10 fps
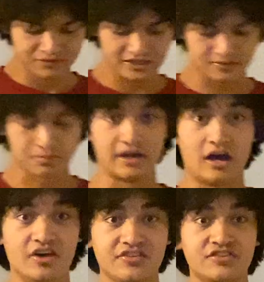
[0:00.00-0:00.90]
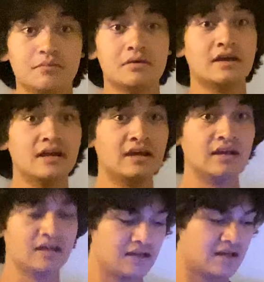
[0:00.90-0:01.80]
It's pretty awesome.
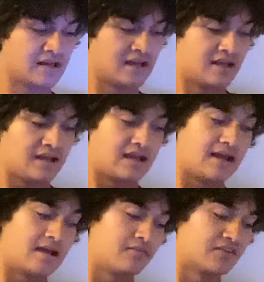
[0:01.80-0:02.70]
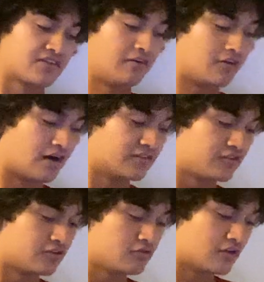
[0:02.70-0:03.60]
And let's go on
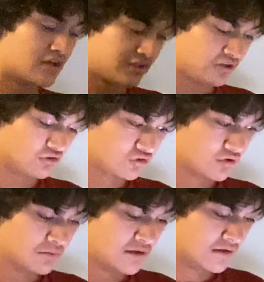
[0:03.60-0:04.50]
to YouTube